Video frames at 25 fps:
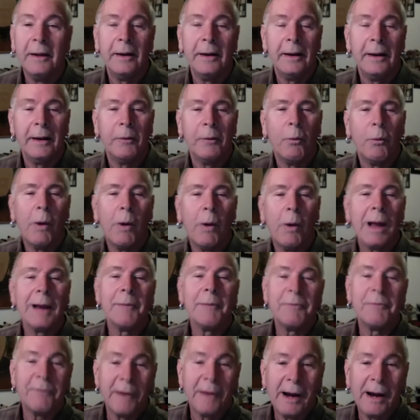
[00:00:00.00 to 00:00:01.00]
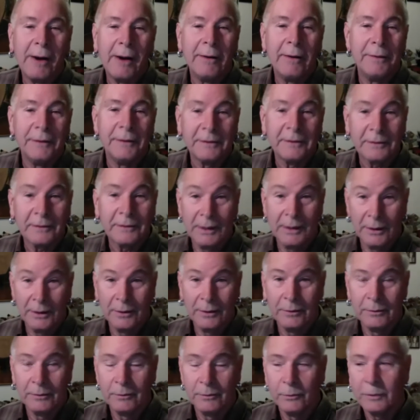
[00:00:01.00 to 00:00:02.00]
while I'm firing this
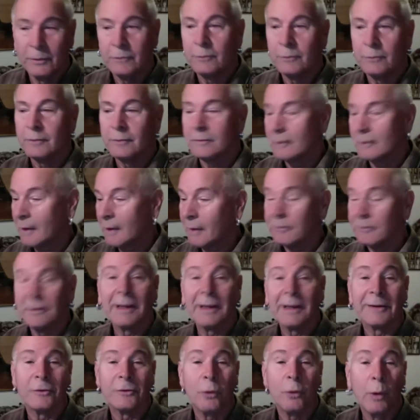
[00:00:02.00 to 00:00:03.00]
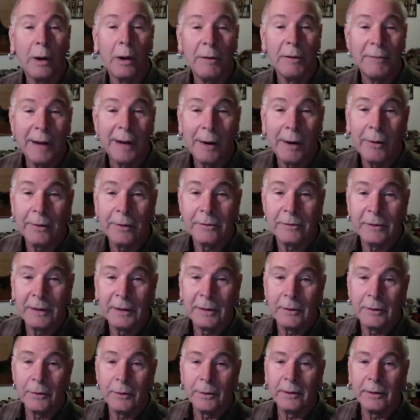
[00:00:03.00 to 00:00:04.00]
kiln, I was like 12 hours
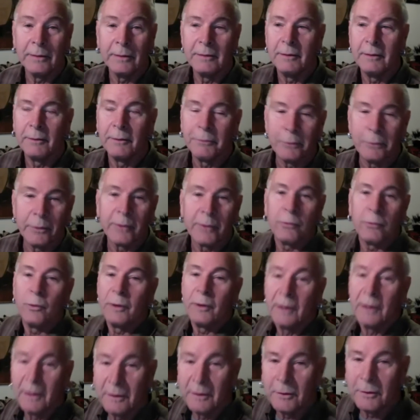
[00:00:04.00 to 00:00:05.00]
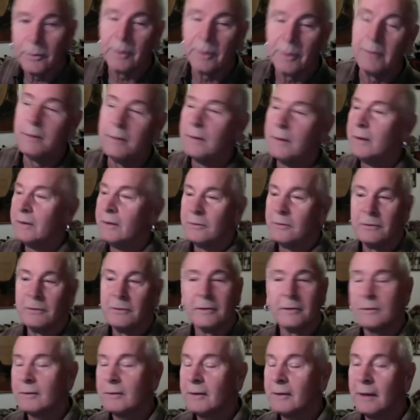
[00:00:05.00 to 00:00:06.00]
into it, throwing wood into it.
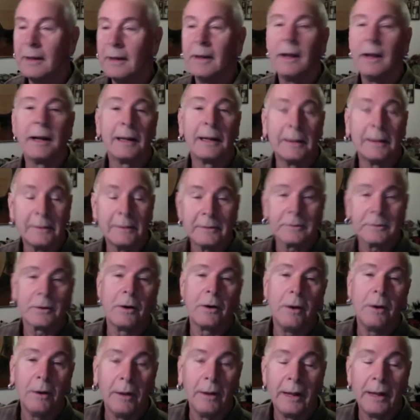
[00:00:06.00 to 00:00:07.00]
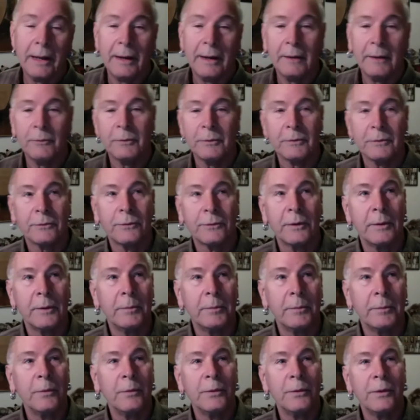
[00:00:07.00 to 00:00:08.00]
I get this call, and it was
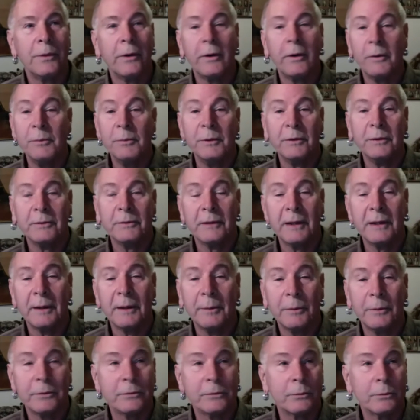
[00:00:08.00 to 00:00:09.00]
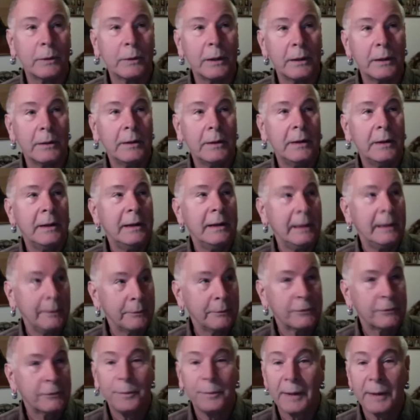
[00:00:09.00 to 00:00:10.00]
from the Herd Museum. It
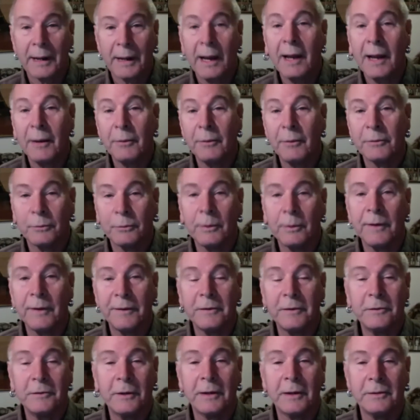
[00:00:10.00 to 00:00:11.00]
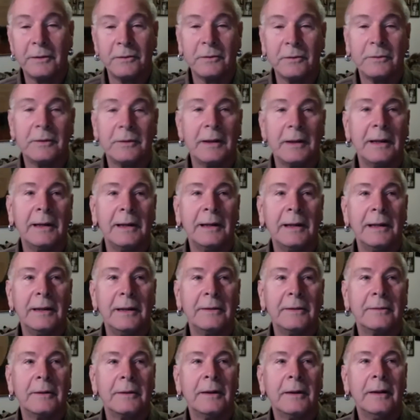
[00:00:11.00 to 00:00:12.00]
was from a guy who was one of the judges, and he
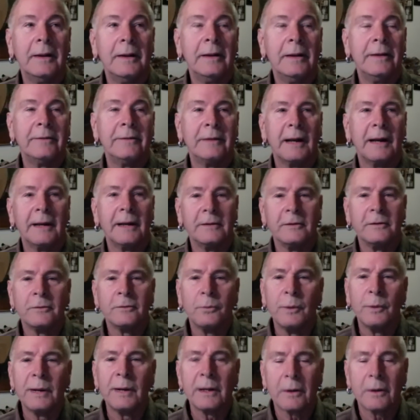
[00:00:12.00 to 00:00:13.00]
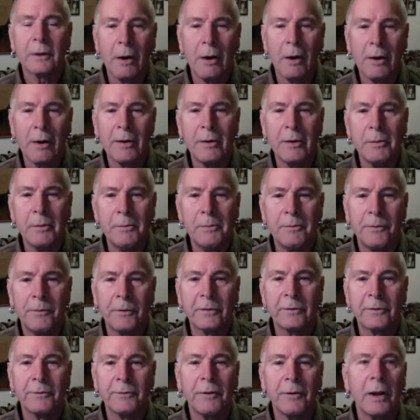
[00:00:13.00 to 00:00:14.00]
said, I just wanted to call you.
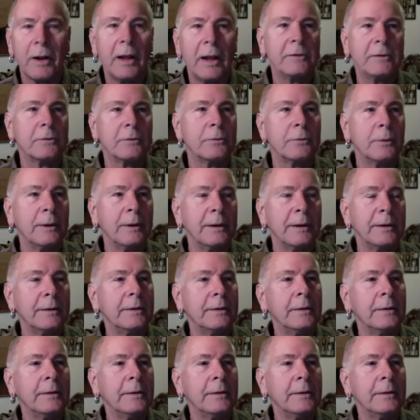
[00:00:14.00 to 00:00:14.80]
First of all, I just wanted to